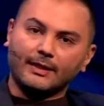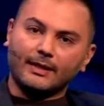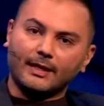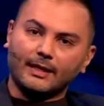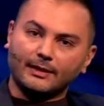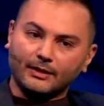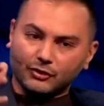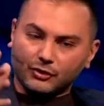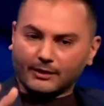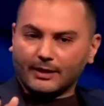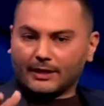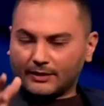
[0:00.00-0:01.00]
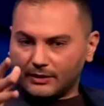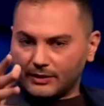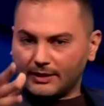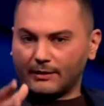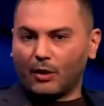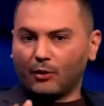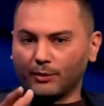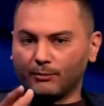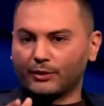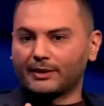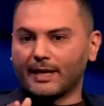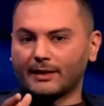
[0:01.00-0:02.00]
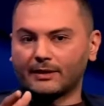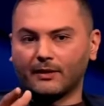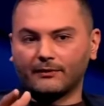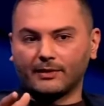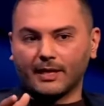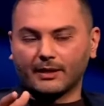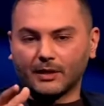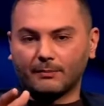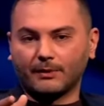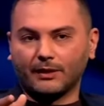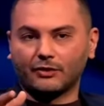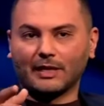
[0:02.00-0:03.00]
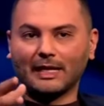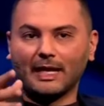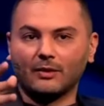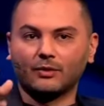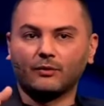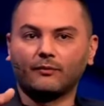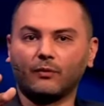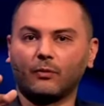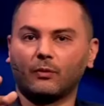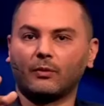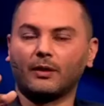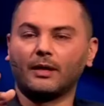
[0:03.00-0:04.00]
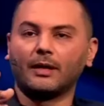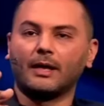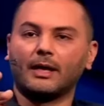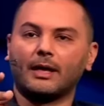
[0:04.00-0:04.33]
the order book DEX of the XRP ledger allows you for